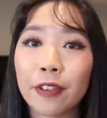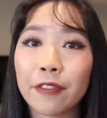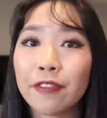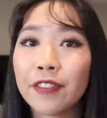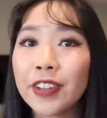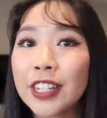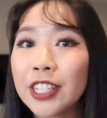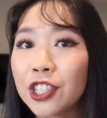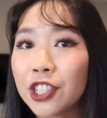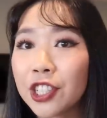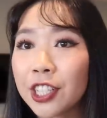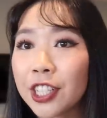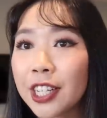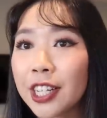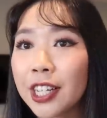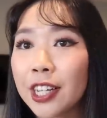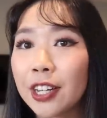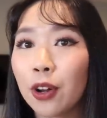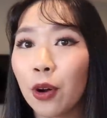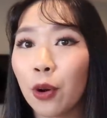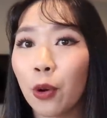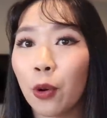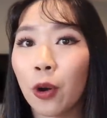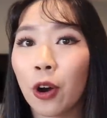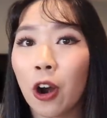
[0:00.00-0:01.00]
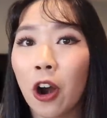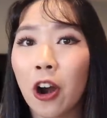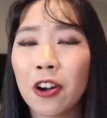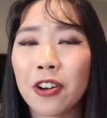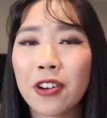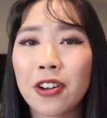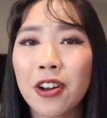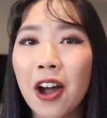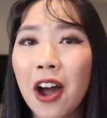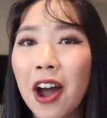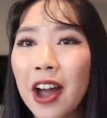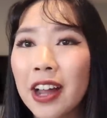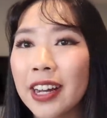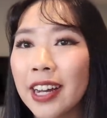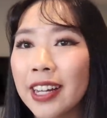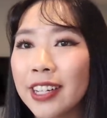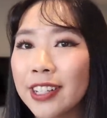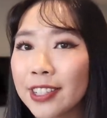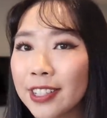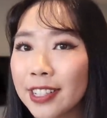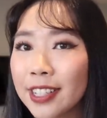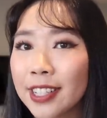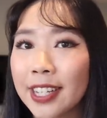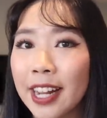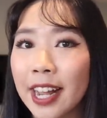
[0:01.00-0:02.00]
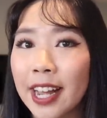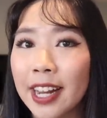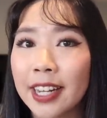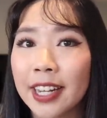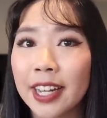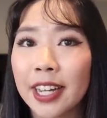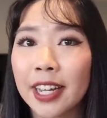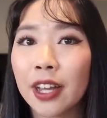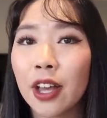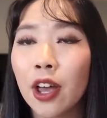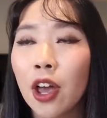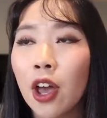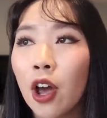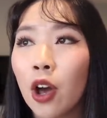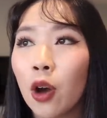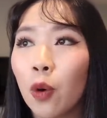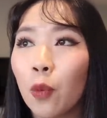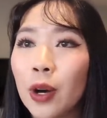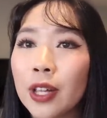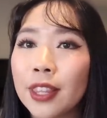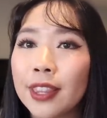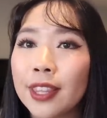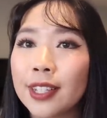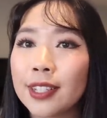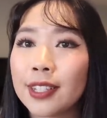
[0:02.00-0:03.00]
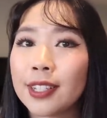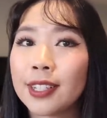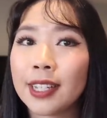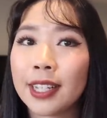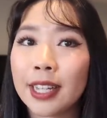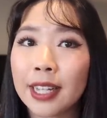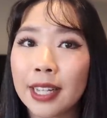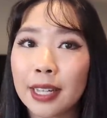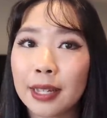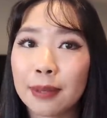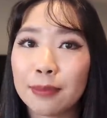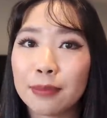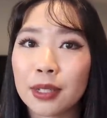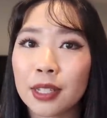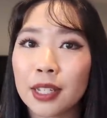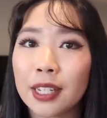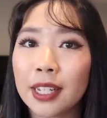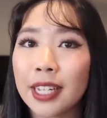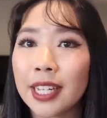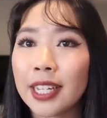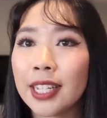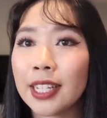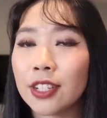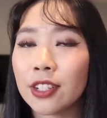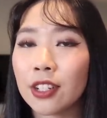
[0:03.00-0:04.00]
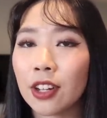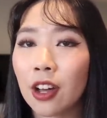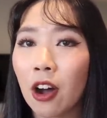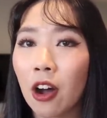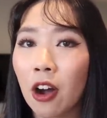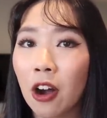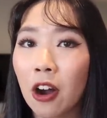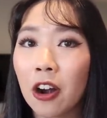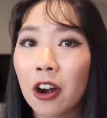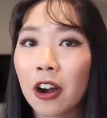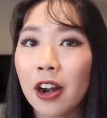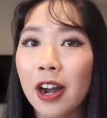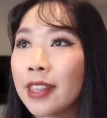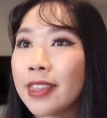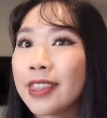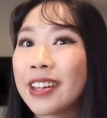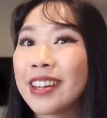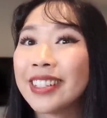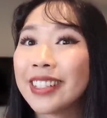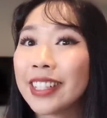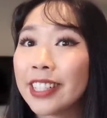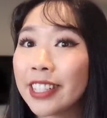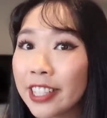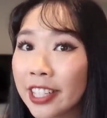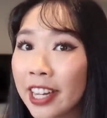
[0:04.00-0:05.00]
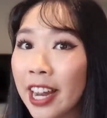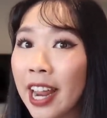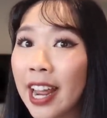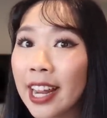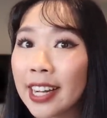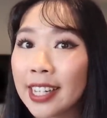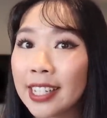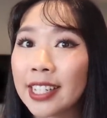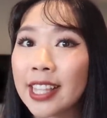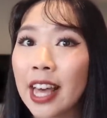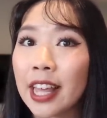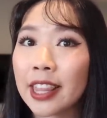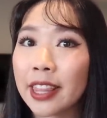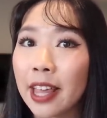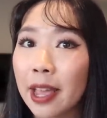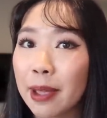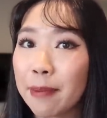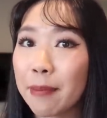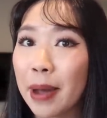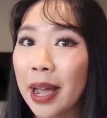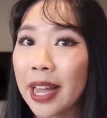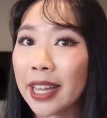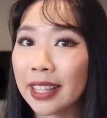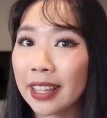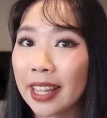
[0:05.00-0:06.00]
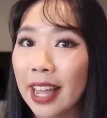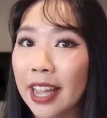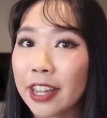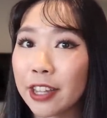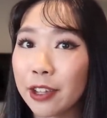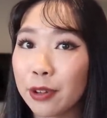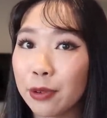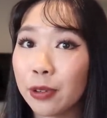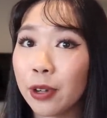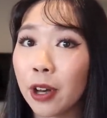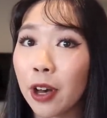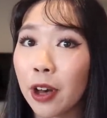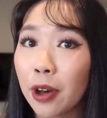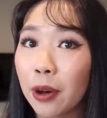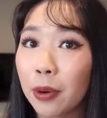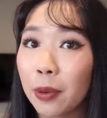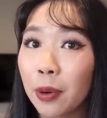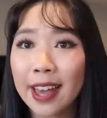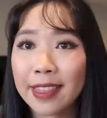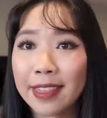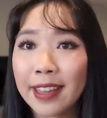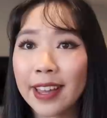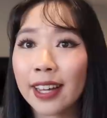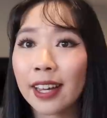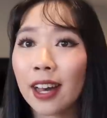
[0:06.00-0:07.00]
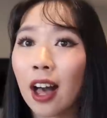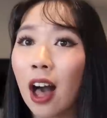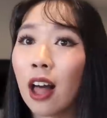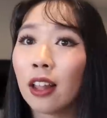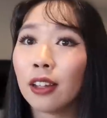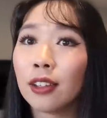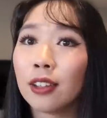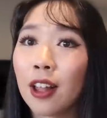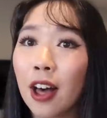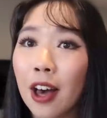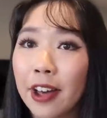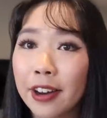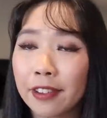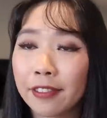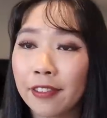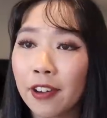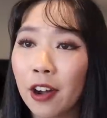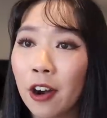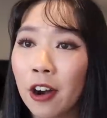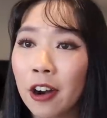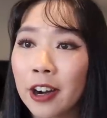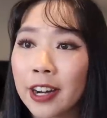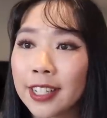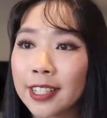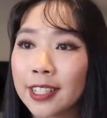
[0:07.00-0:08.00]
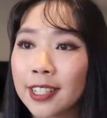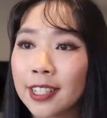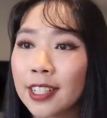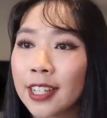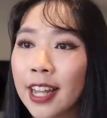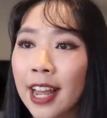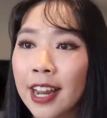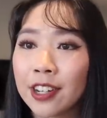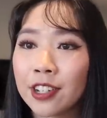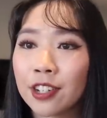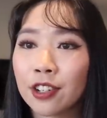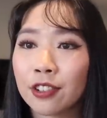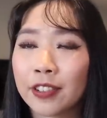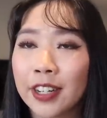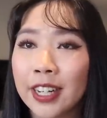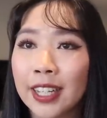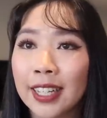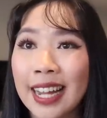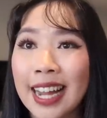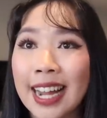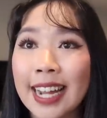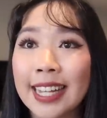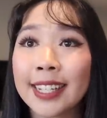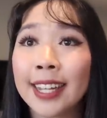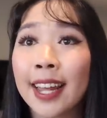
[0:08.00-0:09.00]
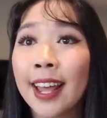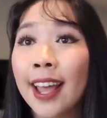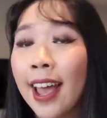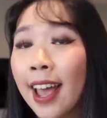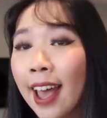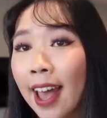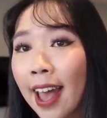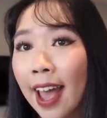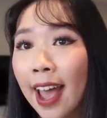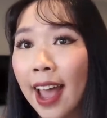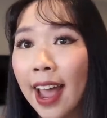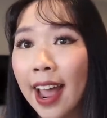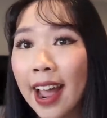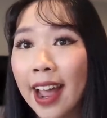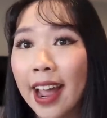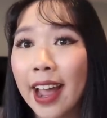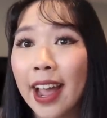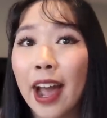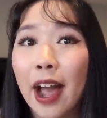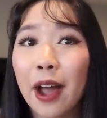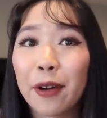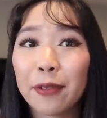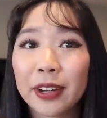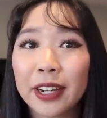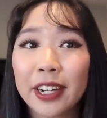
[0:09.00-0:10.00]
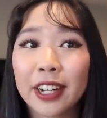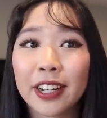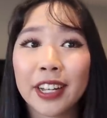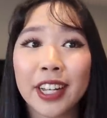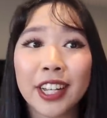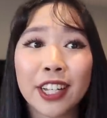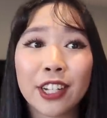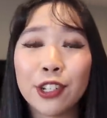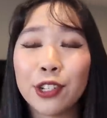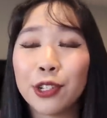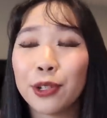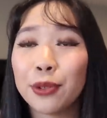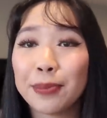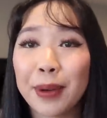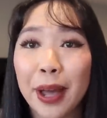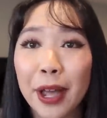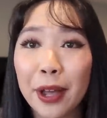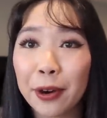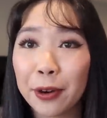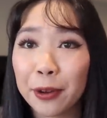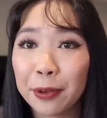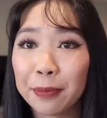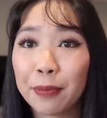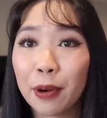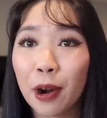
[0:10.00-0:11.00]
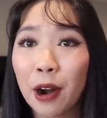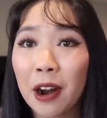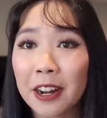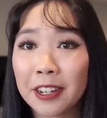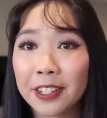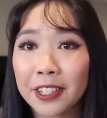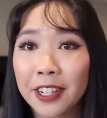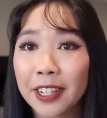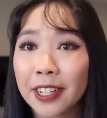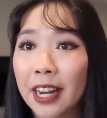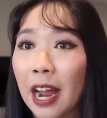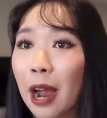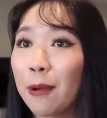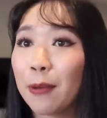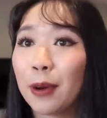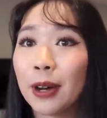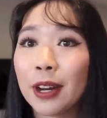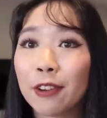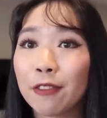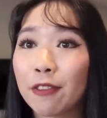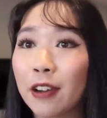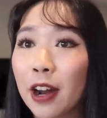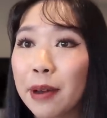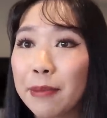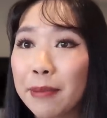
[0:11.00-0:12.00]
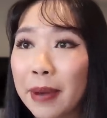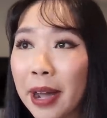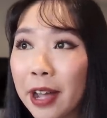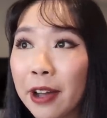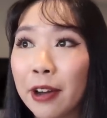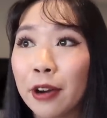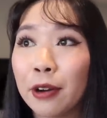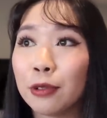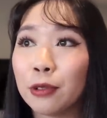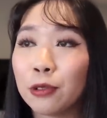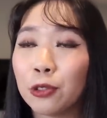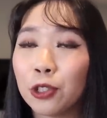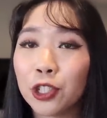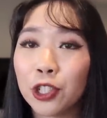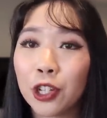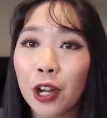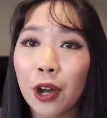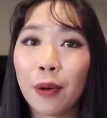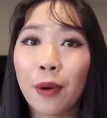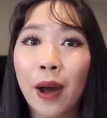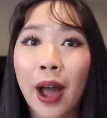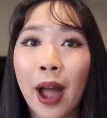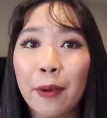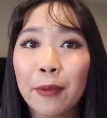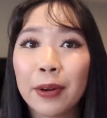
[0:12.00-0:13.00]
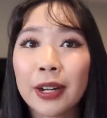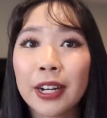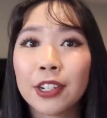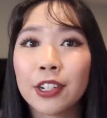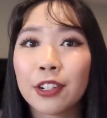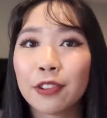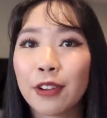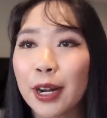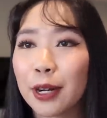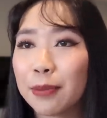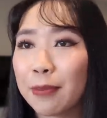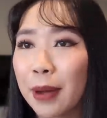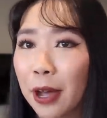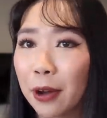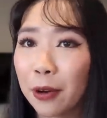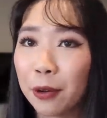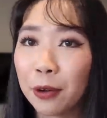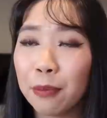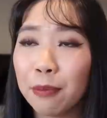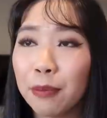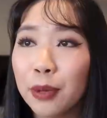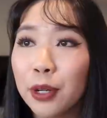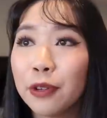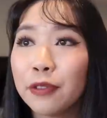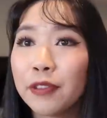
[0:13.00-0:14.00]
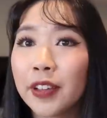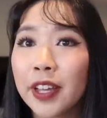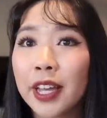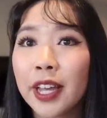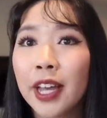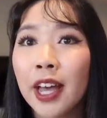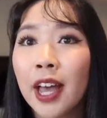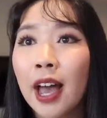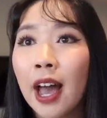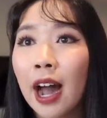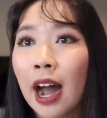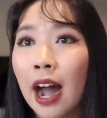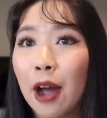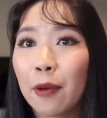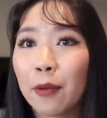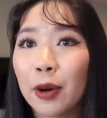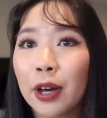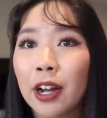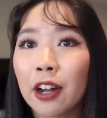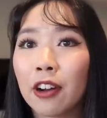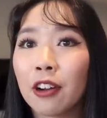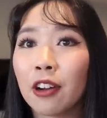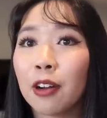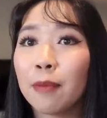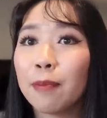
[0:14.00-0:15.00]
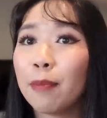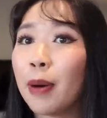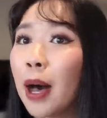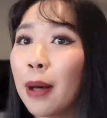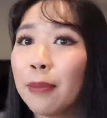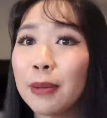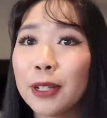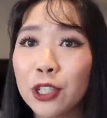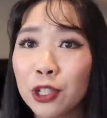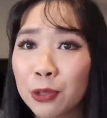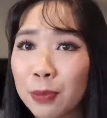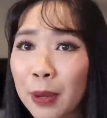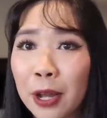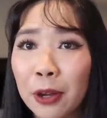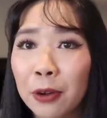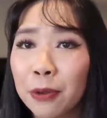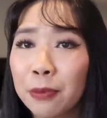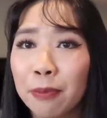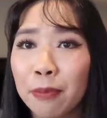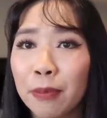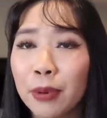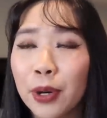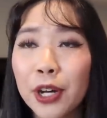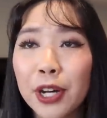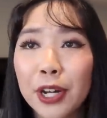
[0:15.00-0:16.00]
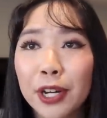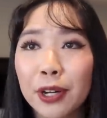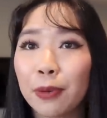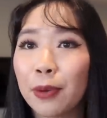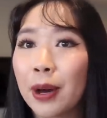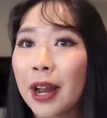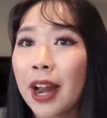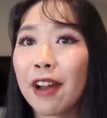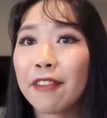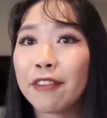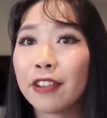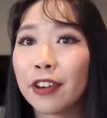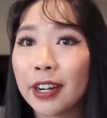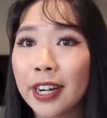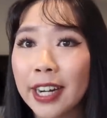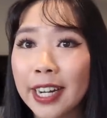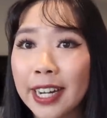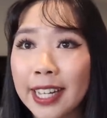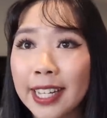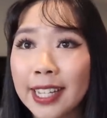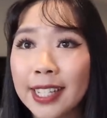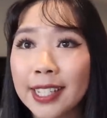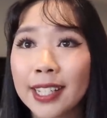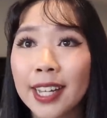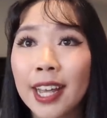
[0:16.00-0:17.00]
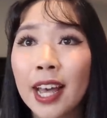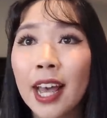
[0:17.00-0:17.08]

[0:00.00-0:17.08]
the vision or are not understanding what this team's needs are, there's a chance that they might let you go. I think a lot of artists tend to realize, hey, I wanna do my own project. I wanna run my own show. I wanna direct my own movie. I wanna publish my own book, whatever it is.